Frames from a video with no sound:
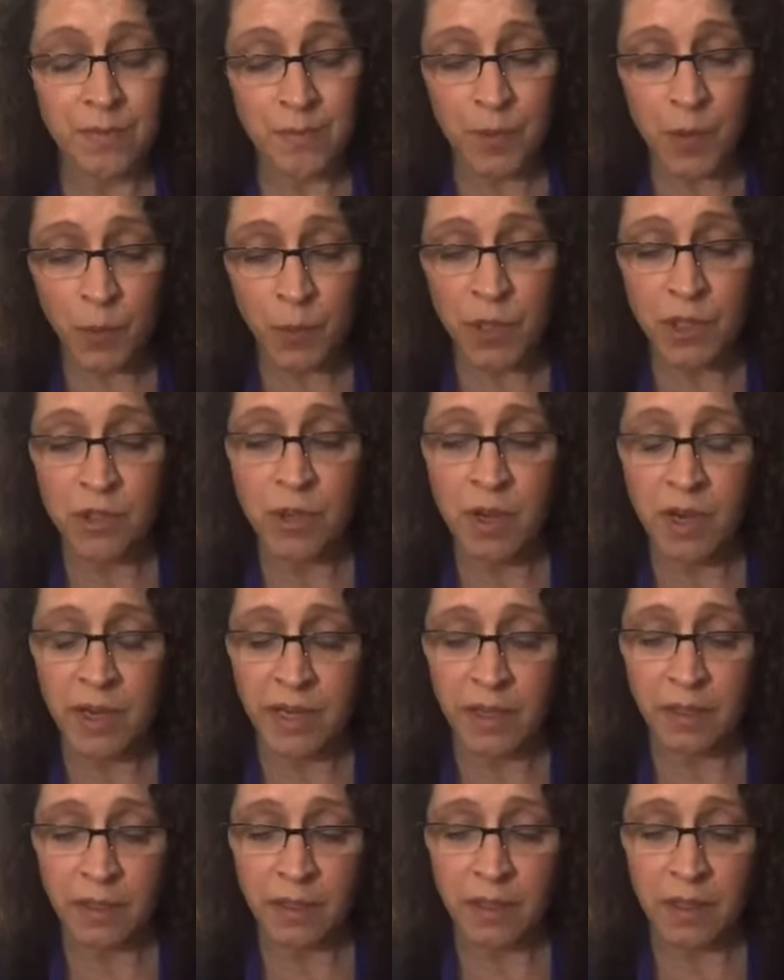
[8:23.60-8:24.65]
But we're
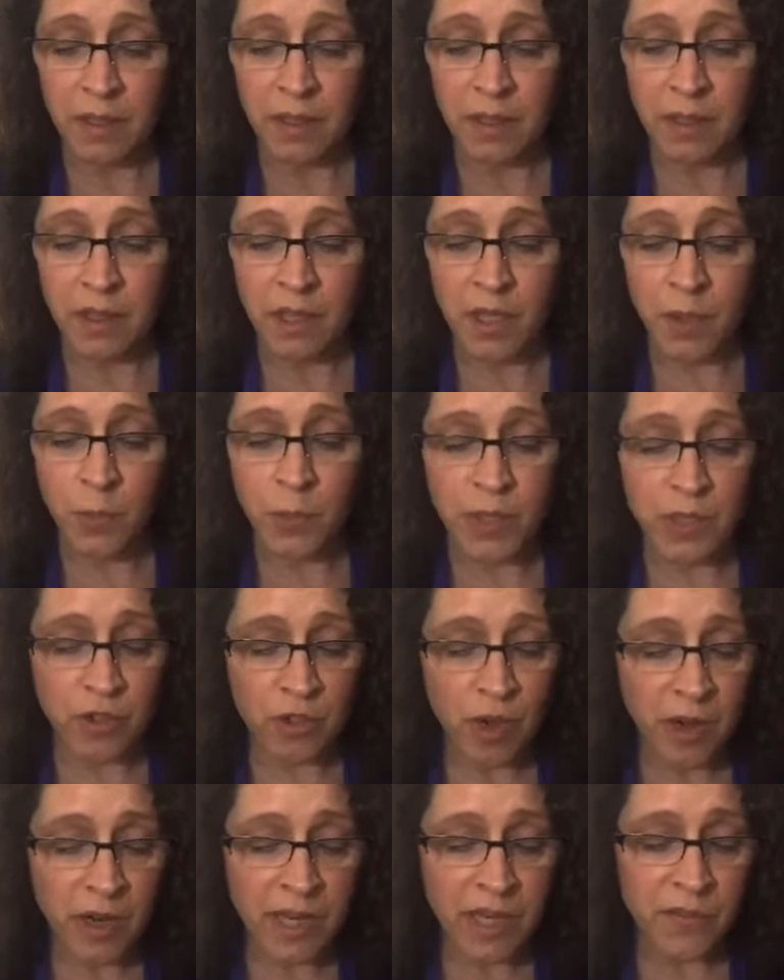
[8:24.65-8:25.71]
trying. We're
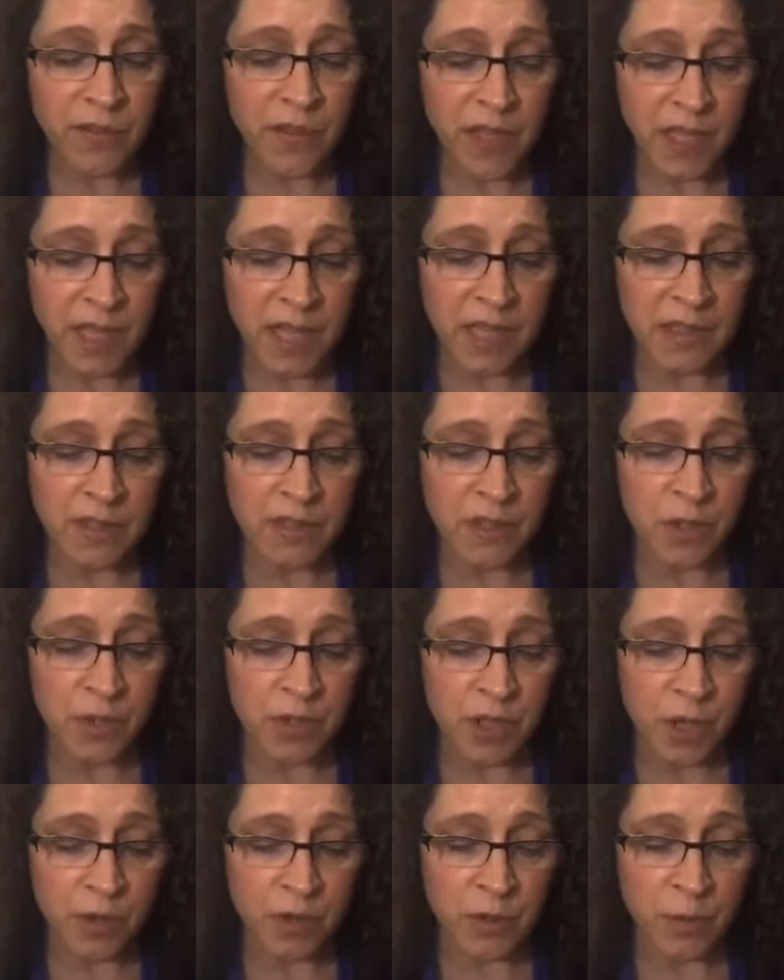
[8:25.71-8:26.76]
trying for the kids who
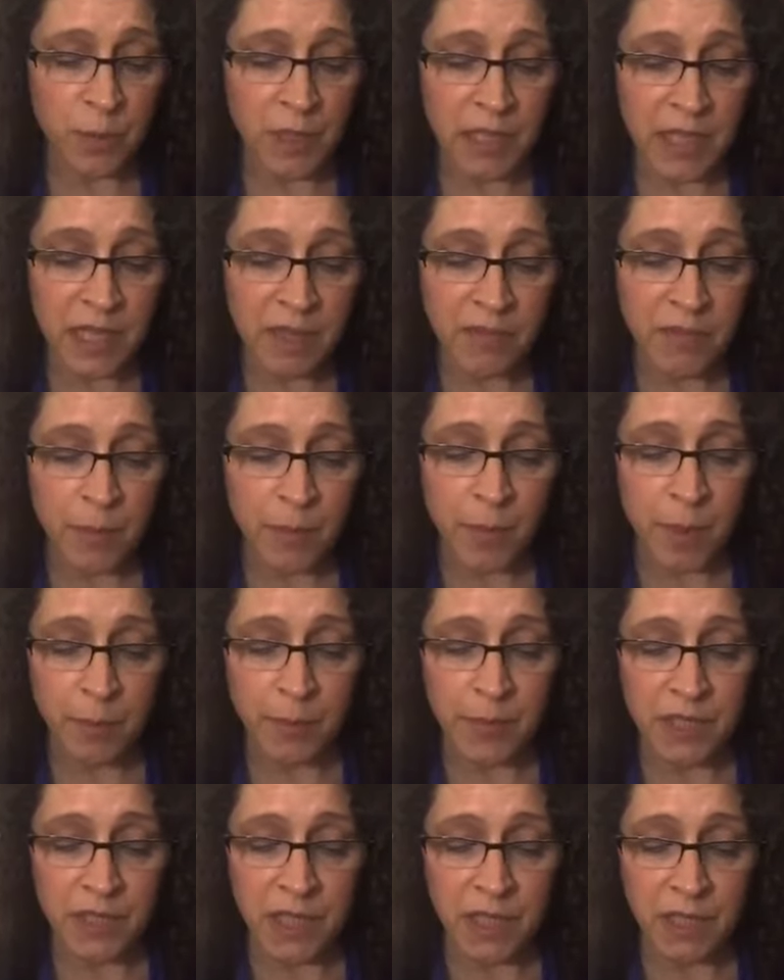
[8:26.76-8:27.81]
don't believe the
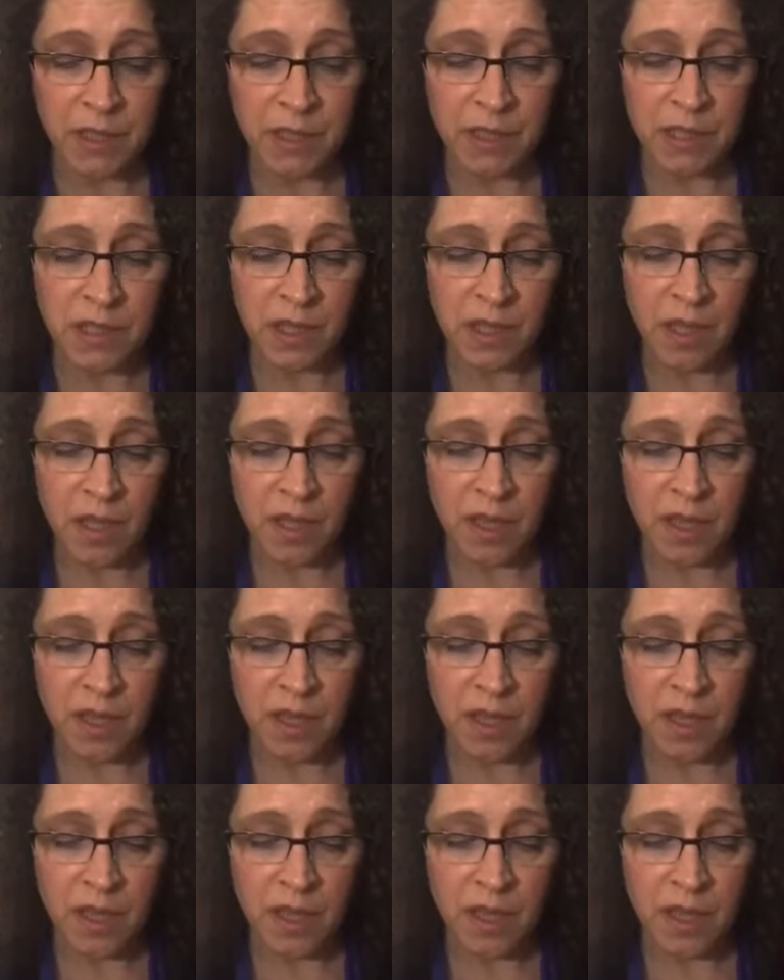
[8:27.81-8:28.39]
bumper stickers,